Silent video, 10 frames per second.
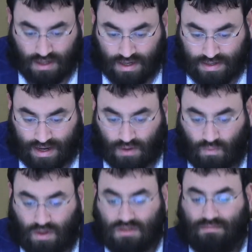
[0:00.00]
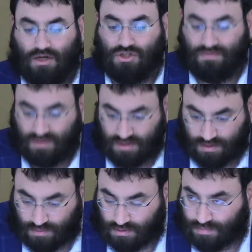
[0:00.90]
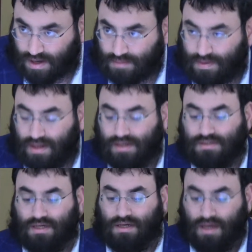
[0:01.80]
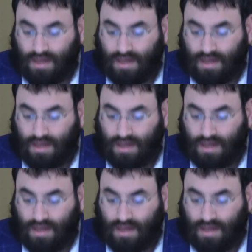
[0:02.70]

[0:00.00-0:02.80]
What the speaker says: Now, what's the Machshava and Dibur by a Bal Asik?